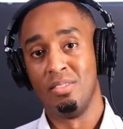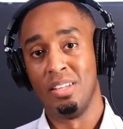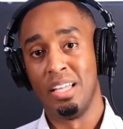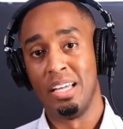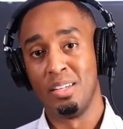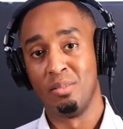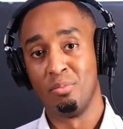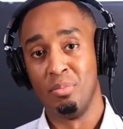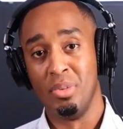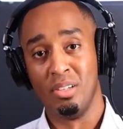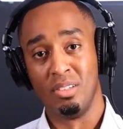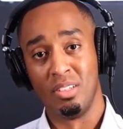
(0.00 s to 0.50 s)

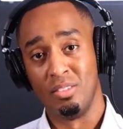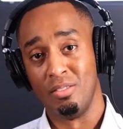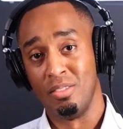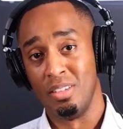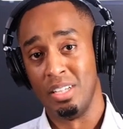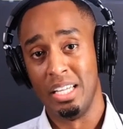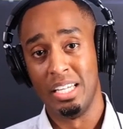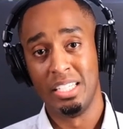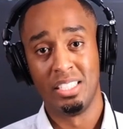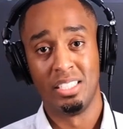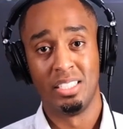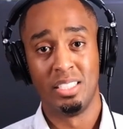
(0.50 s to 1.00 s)
like building
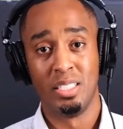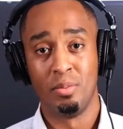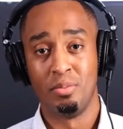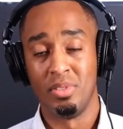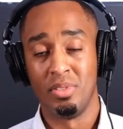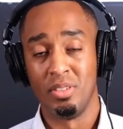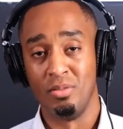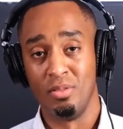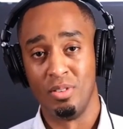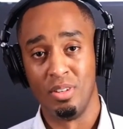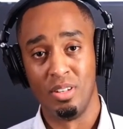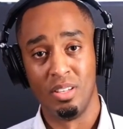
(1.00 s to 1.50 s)
relationships
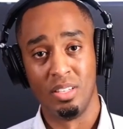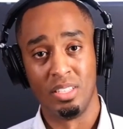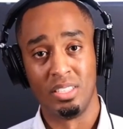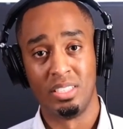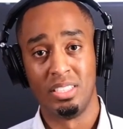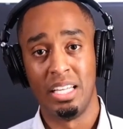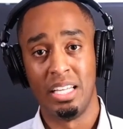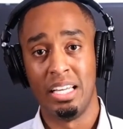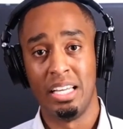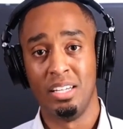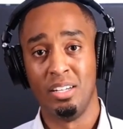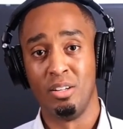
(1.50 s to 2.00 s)
in real
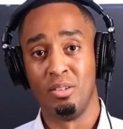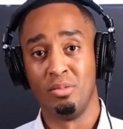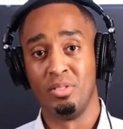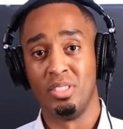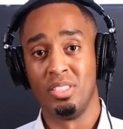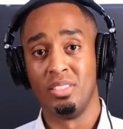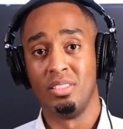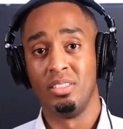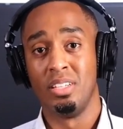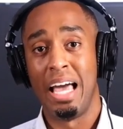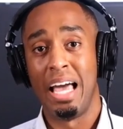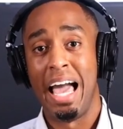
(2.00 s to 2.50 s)
estate,
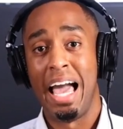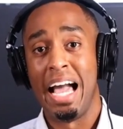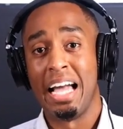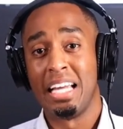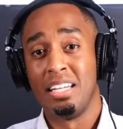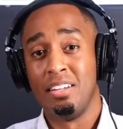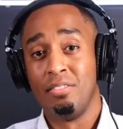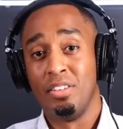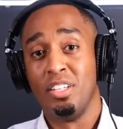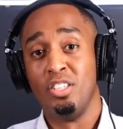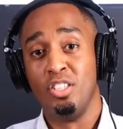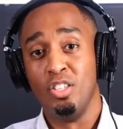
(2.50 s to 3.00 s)
just
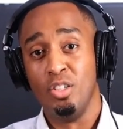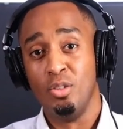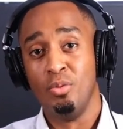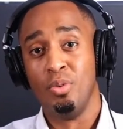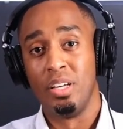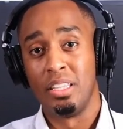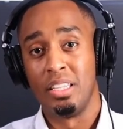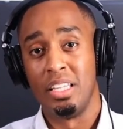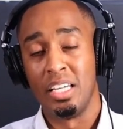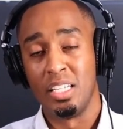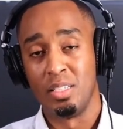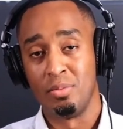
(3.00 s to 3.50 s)
actively doing
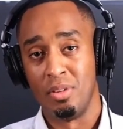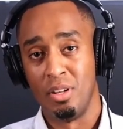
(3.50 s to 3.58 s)
things.